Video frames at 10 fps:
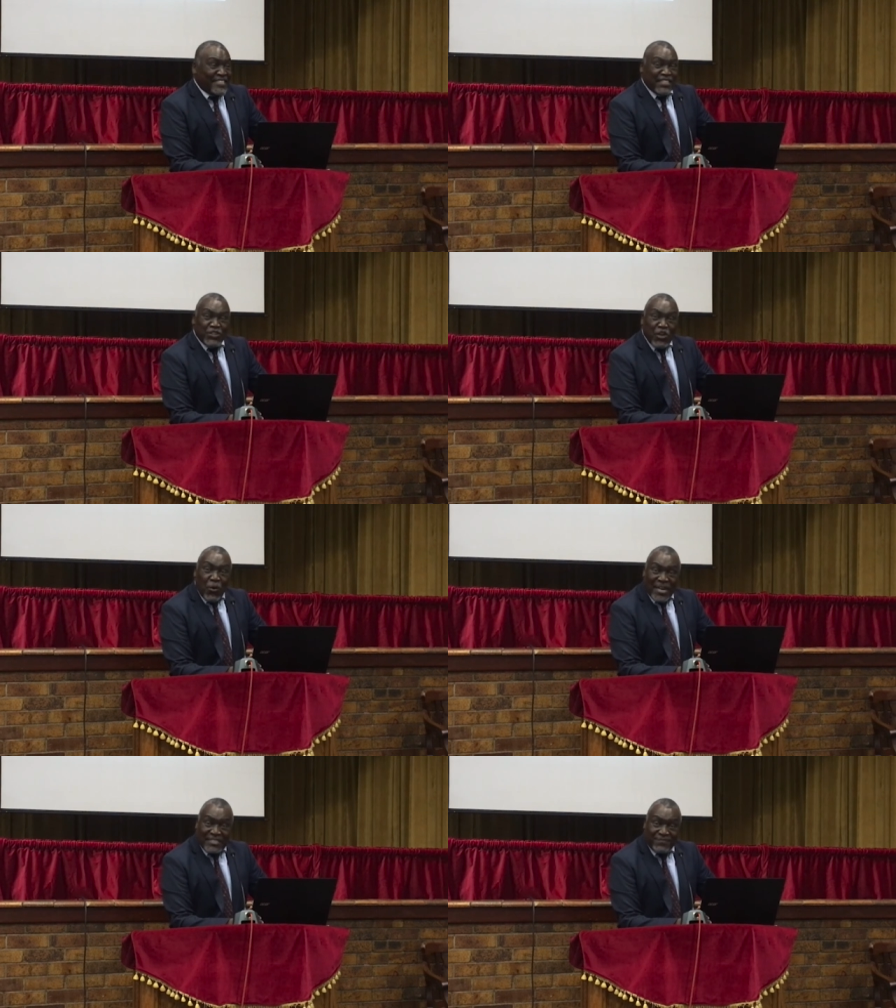
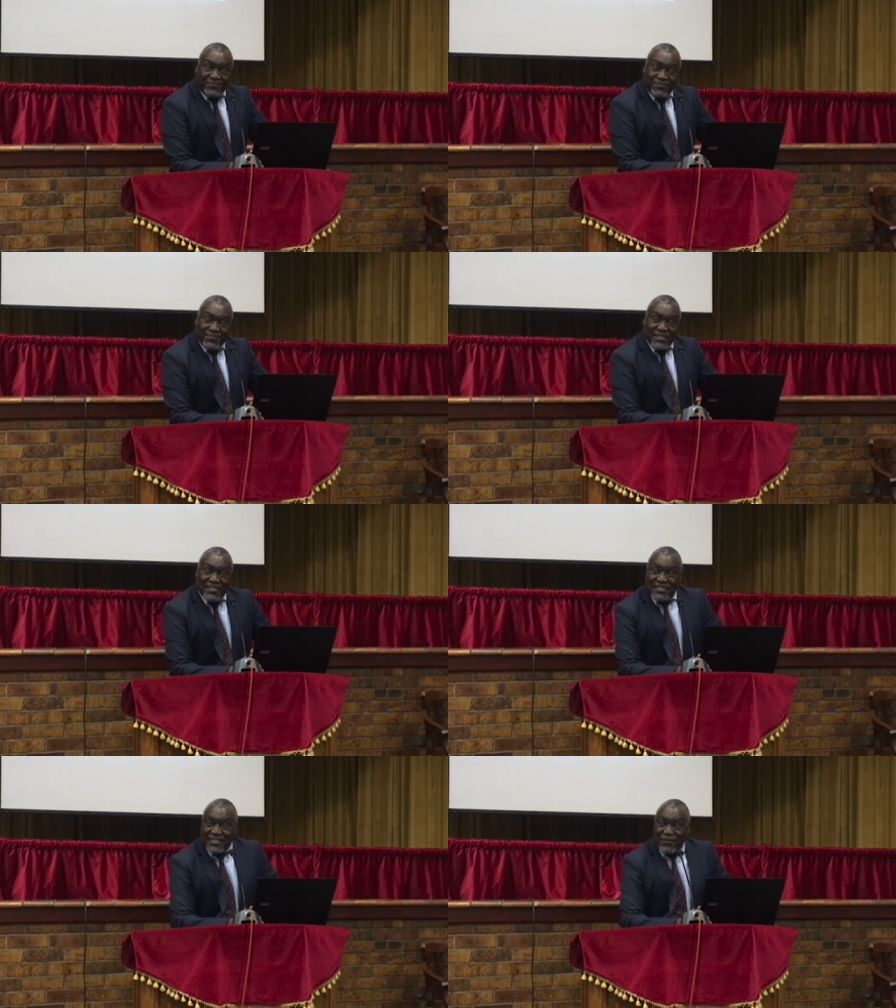And you know what?
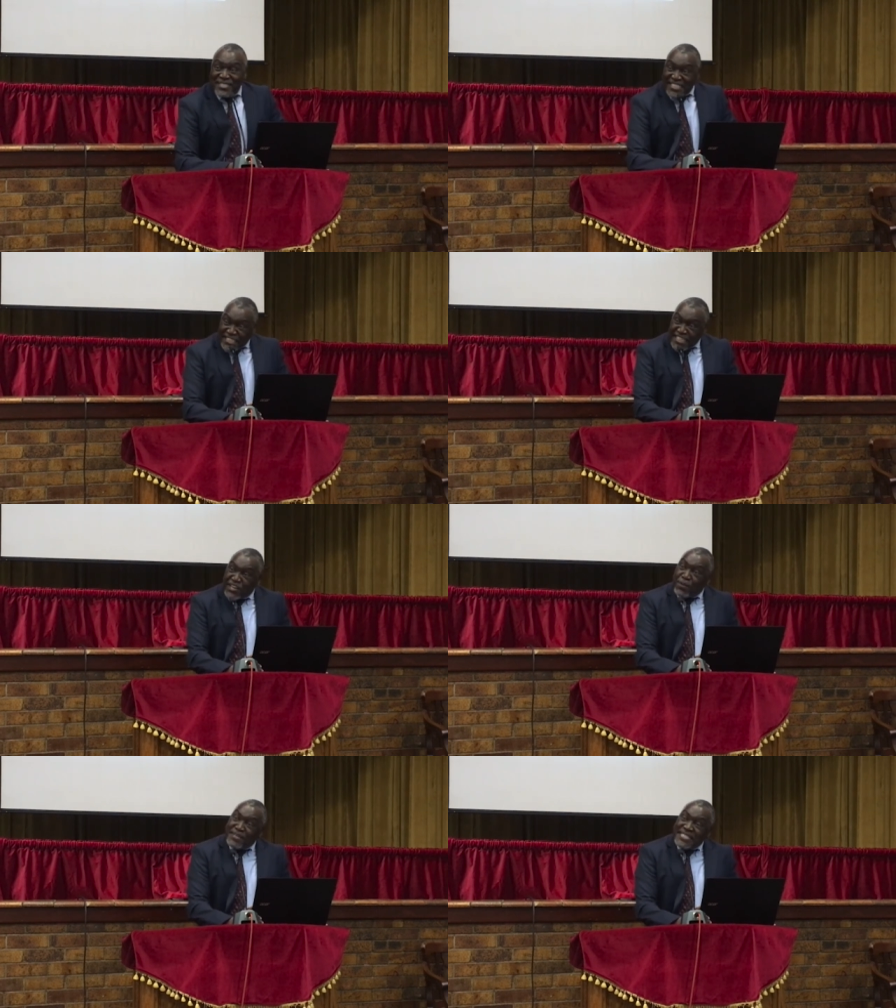there was
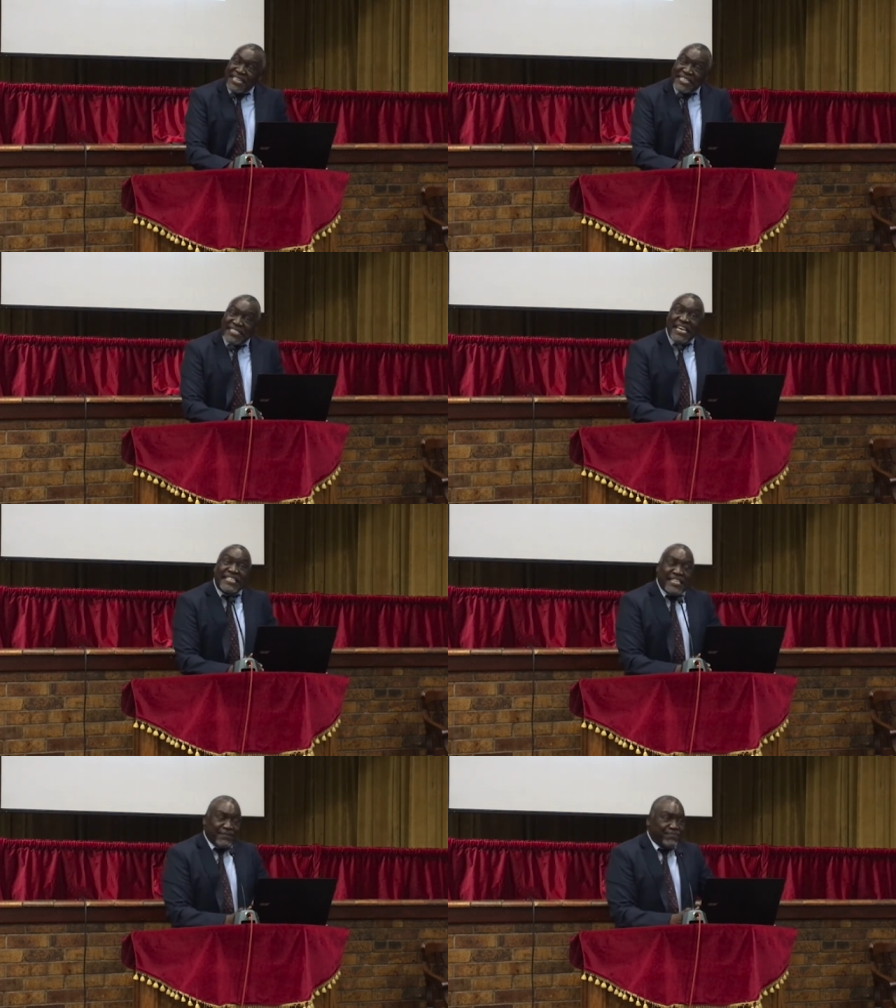a general
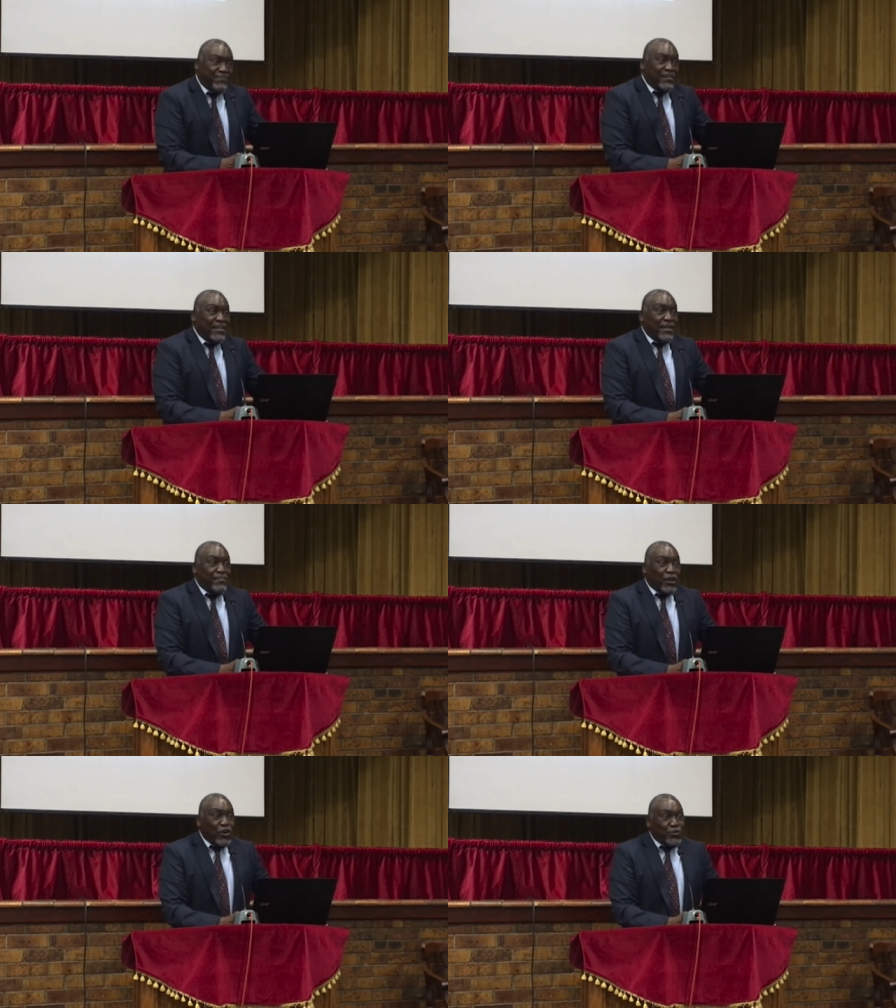misunderstanding
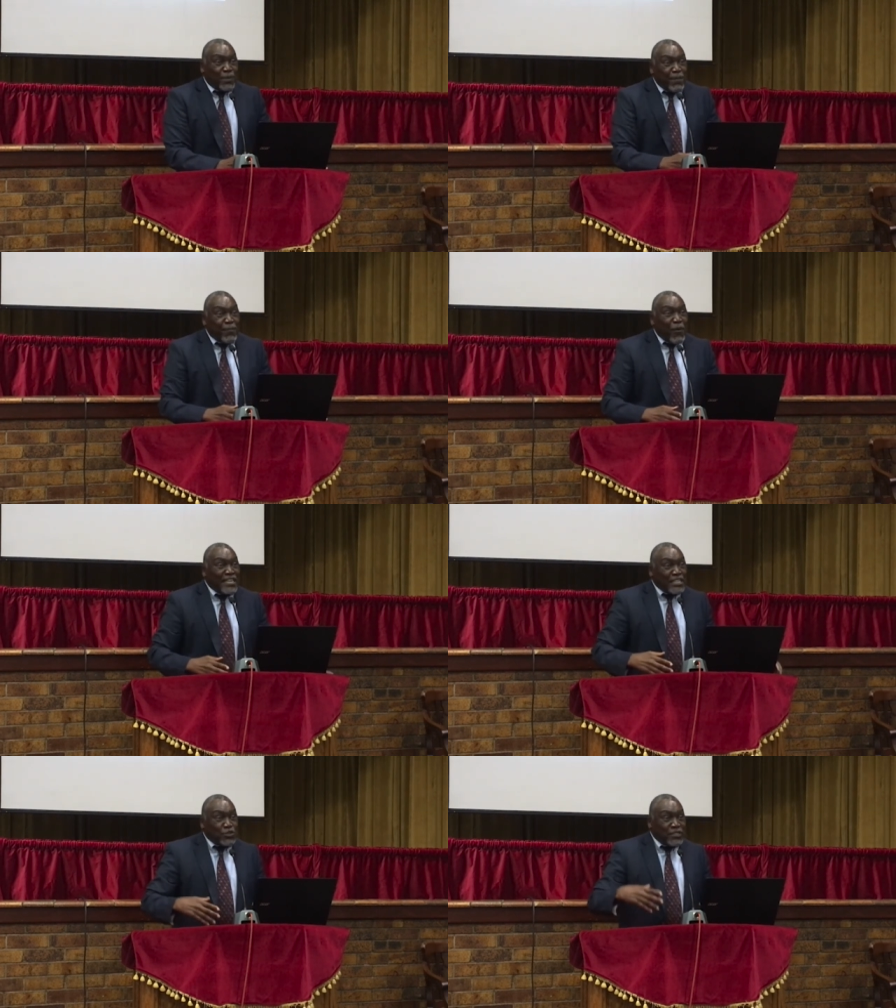because when
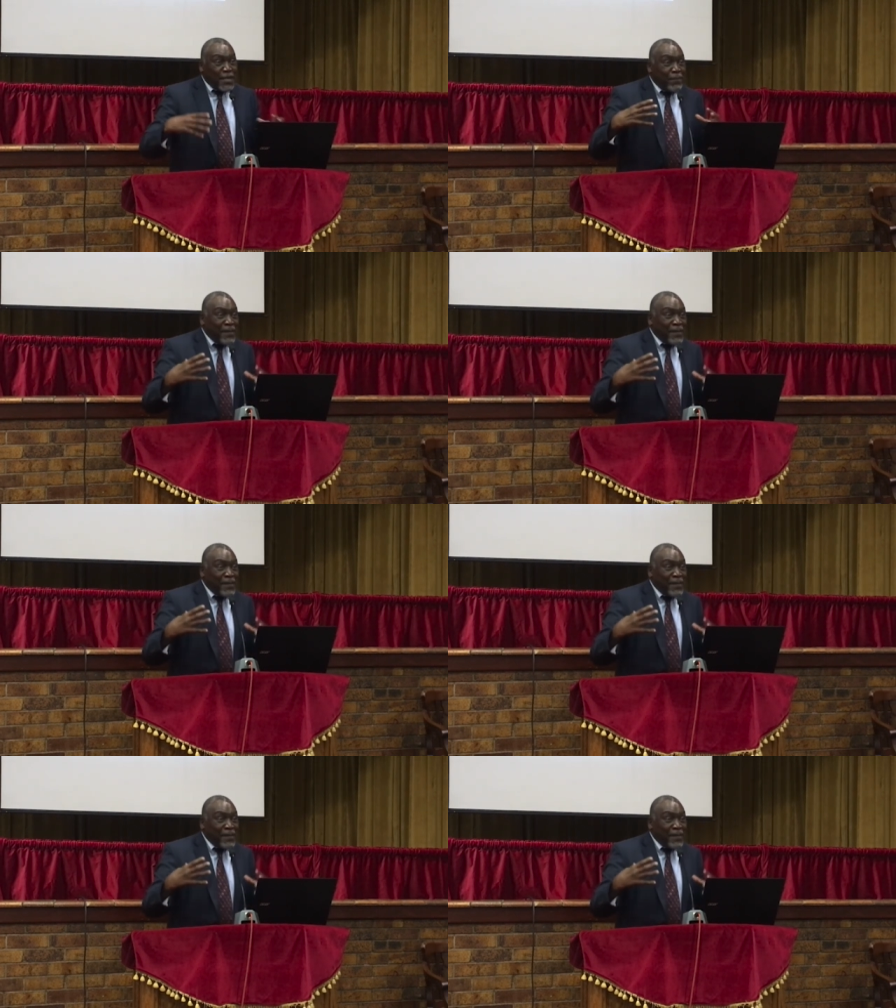people wanted